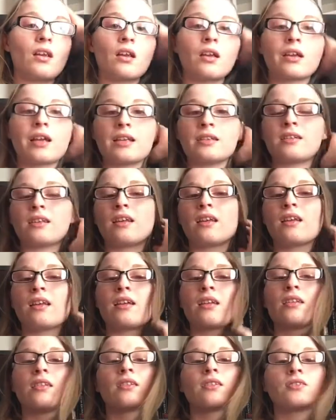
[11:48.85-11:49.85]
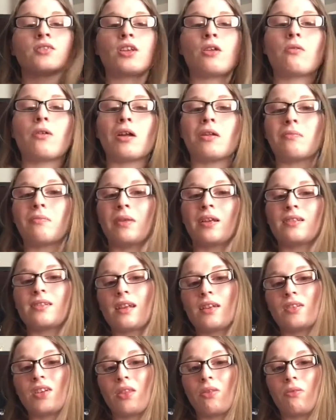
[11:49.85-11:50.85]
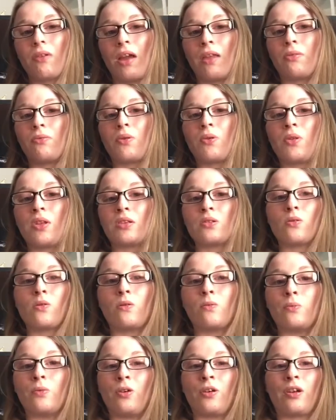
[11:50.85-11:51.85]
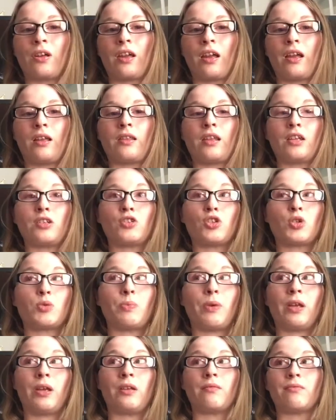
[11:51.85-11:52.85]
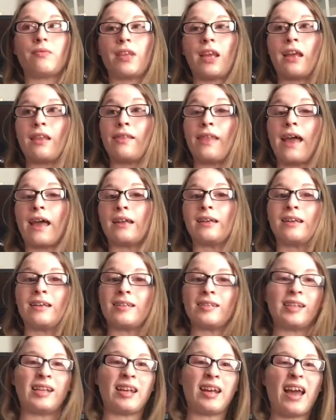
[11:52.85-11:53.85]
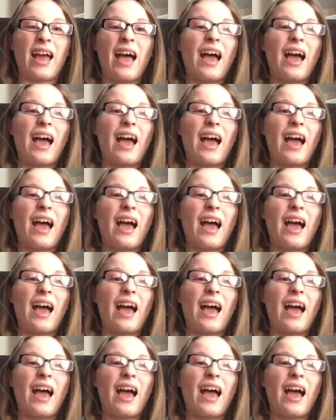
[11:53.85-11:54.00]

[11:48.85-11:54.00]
Because she wouldn't be such a threat through this whole book and then just be dead that easy.